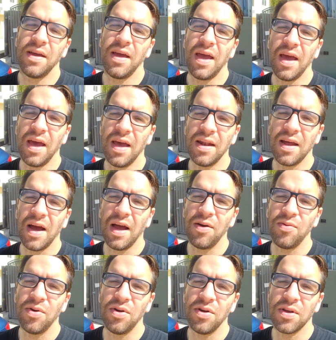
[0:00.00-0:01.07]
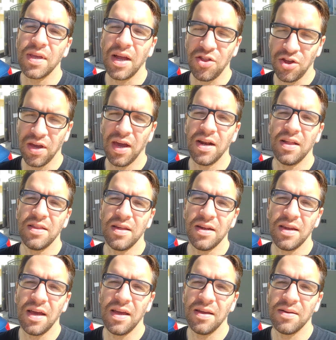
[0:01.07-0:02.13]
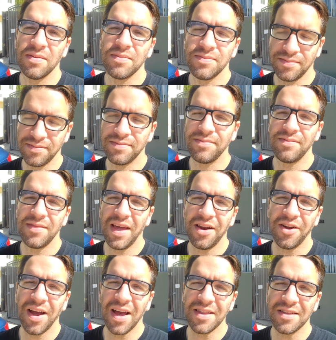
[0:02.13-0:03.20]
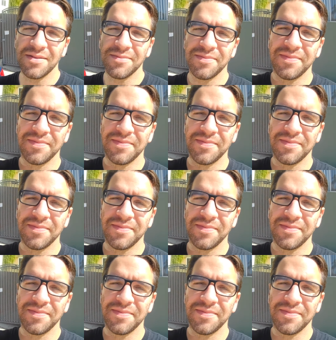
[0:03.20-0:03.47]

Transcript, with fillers: and I will catch you again on Sunday. Later, guys.